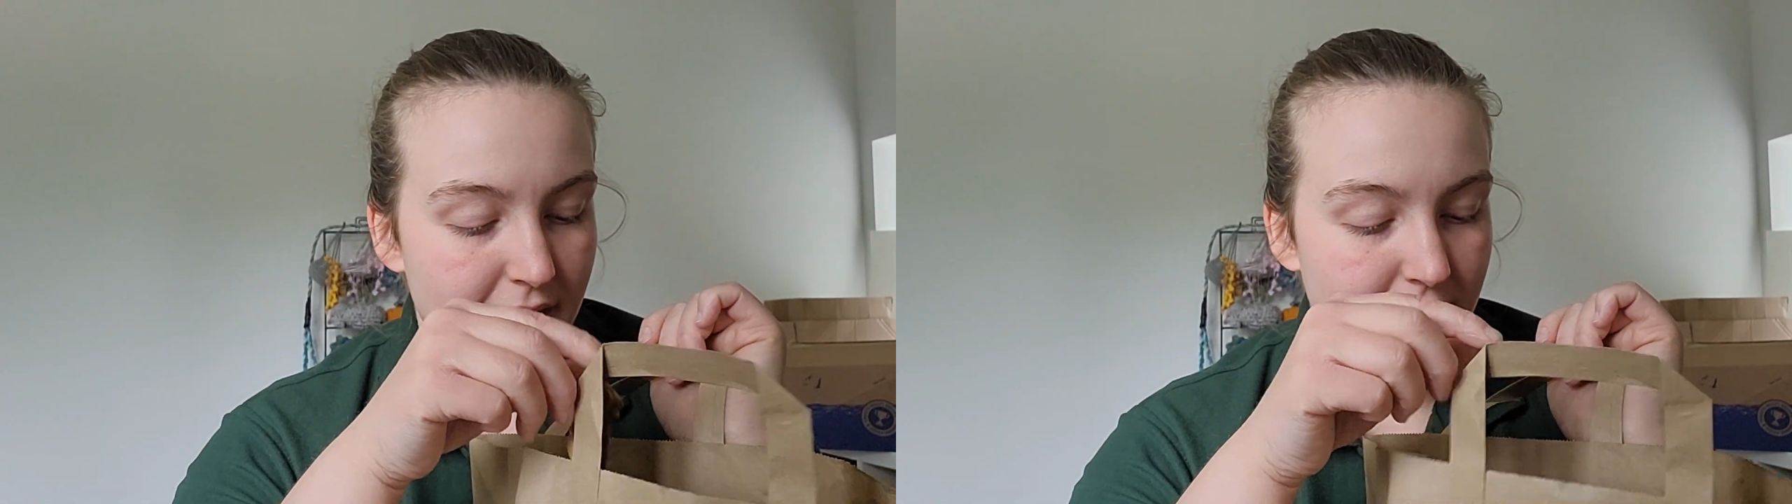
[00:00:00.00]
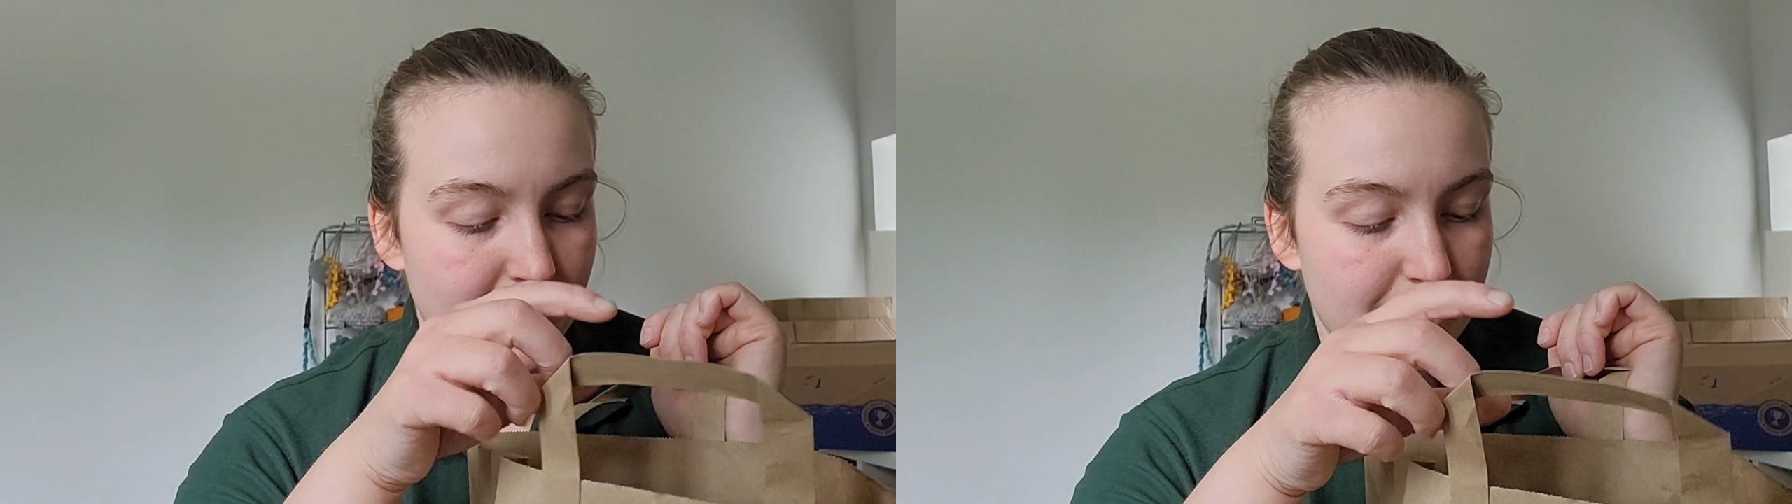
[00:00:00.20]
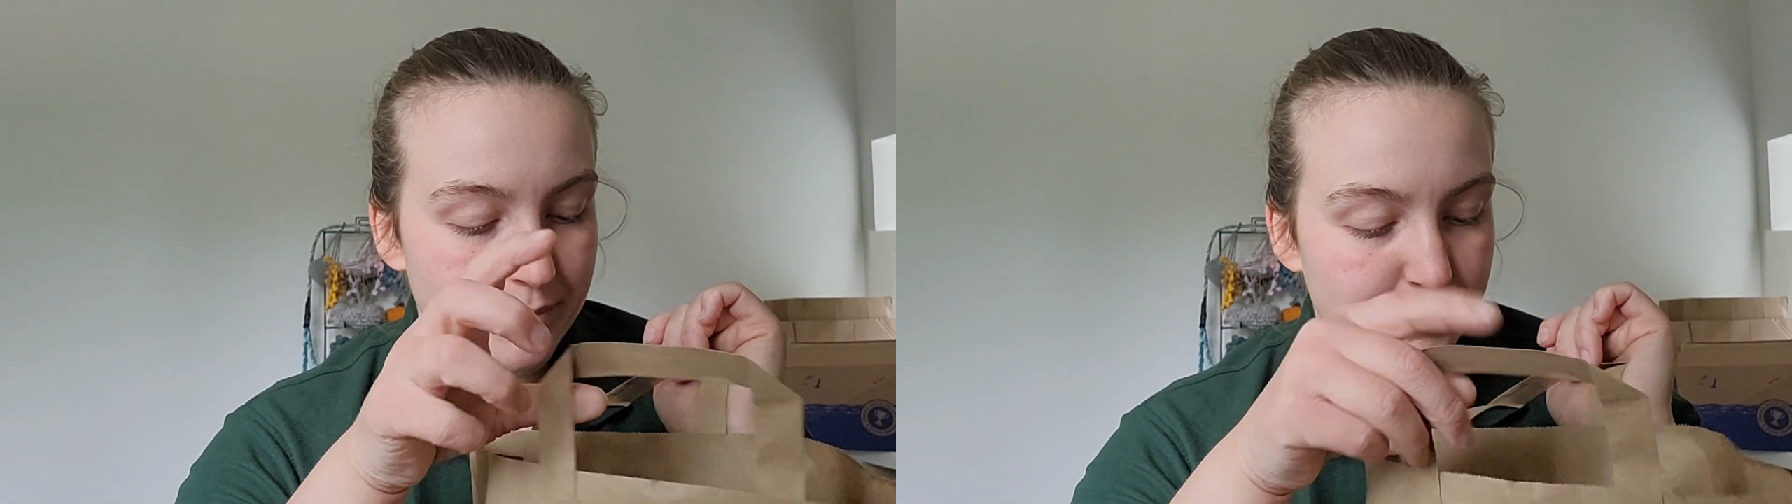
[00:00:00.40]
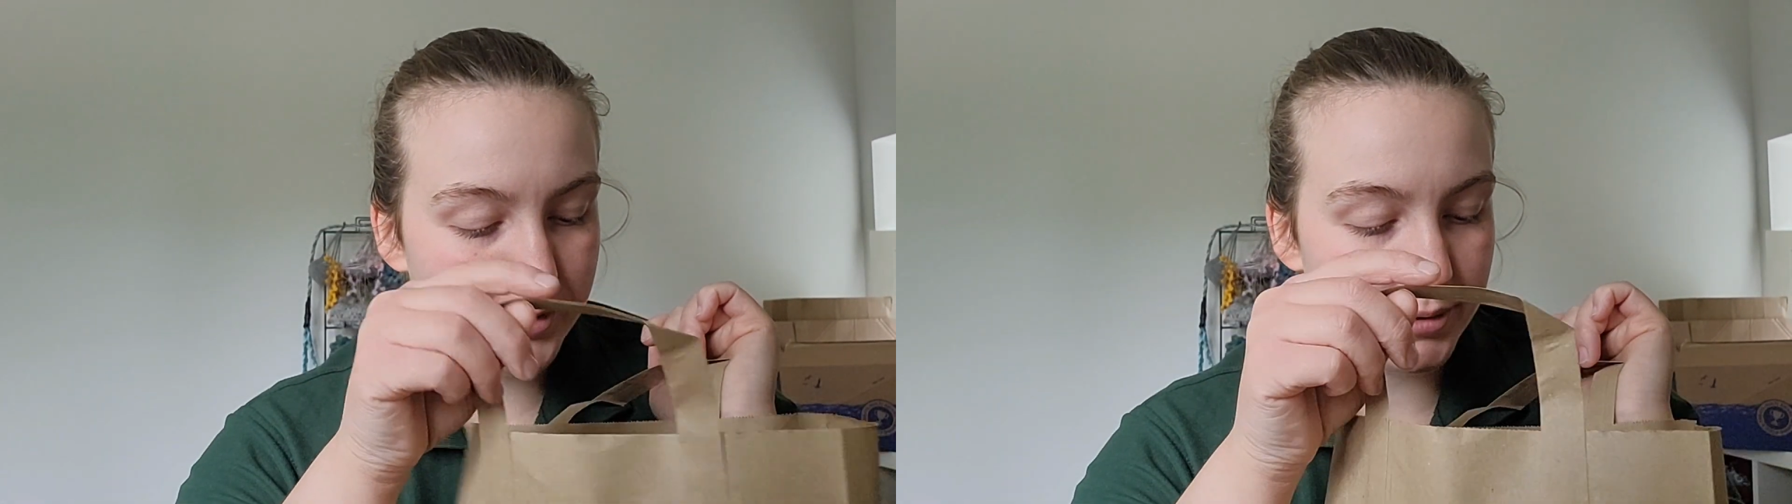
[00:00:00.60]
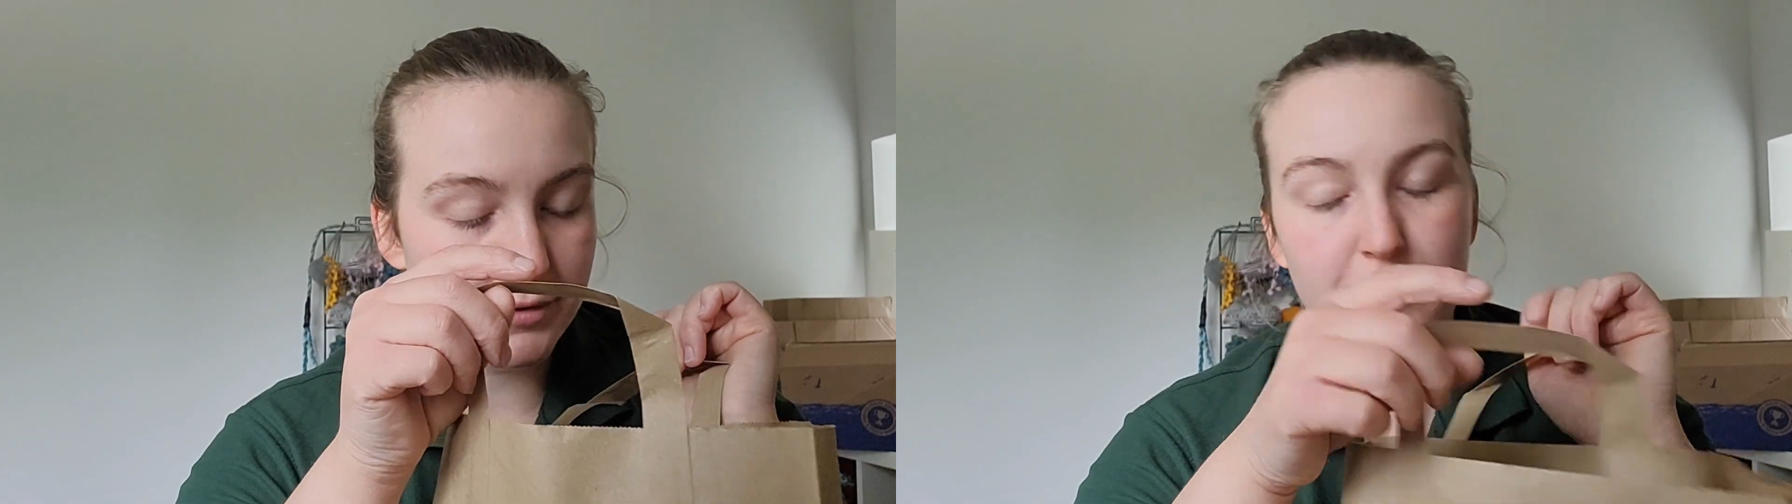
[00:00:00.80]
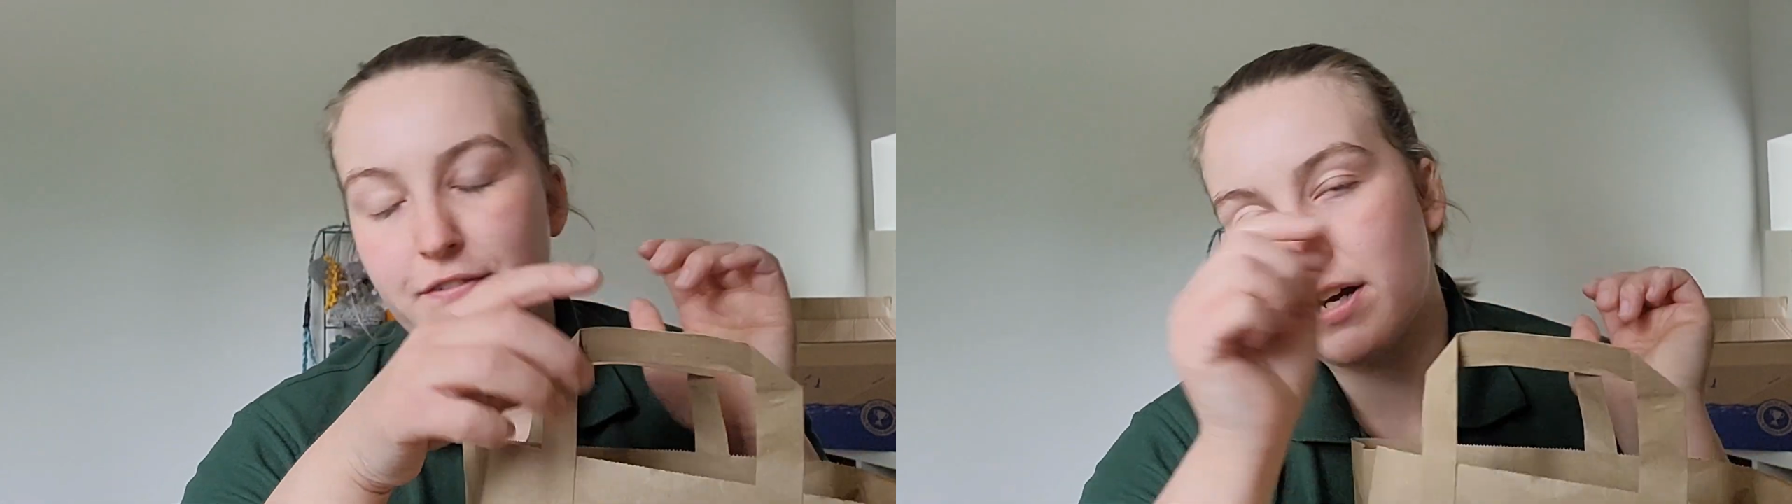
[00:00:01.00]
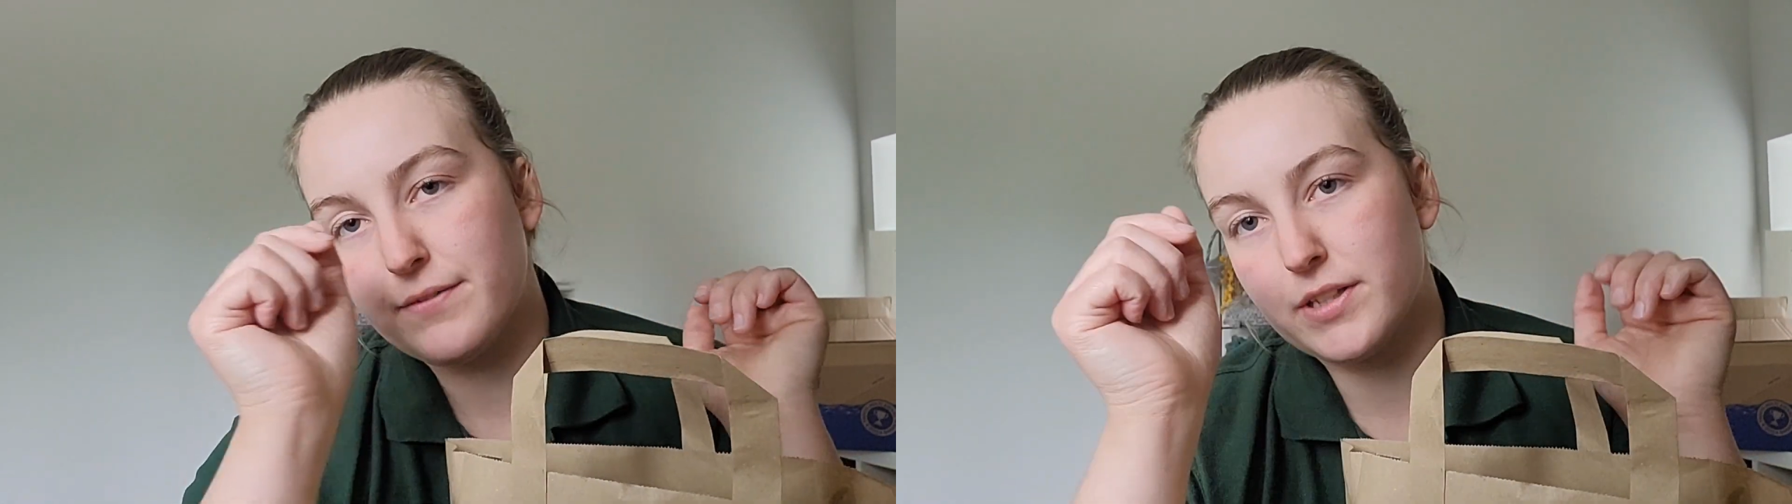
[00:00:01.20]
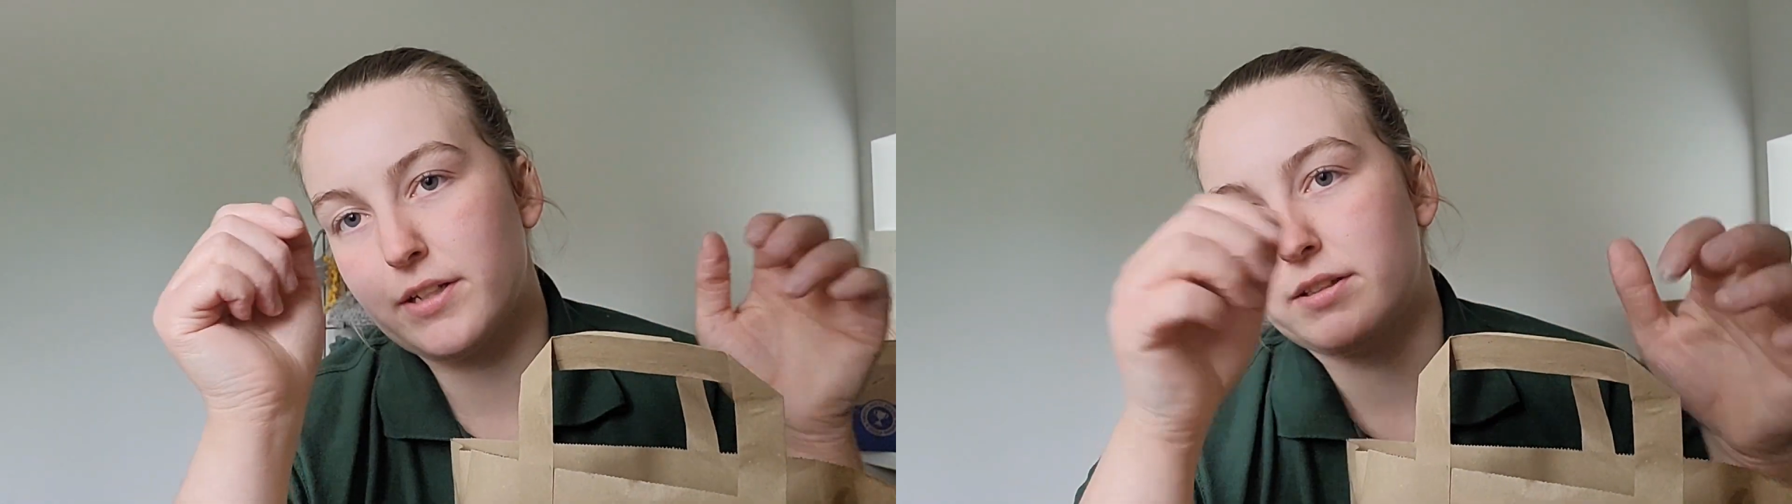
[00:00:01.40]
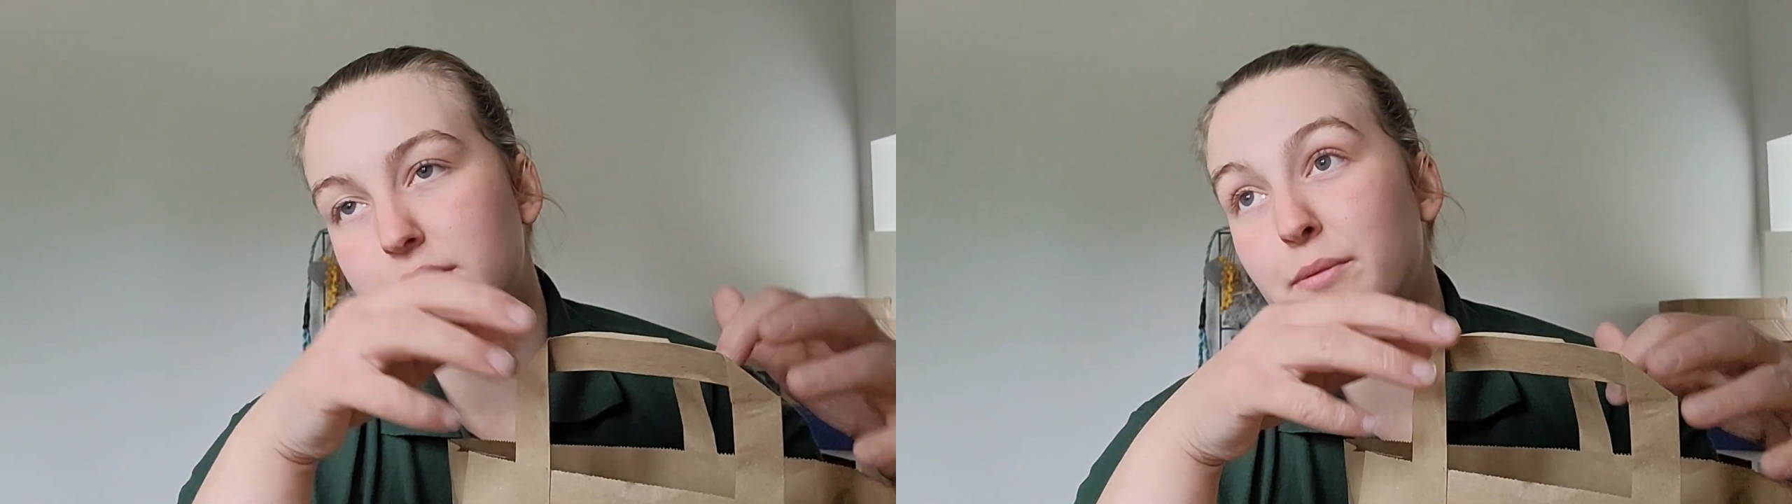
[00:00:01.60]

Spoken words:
So we've got 5 of those,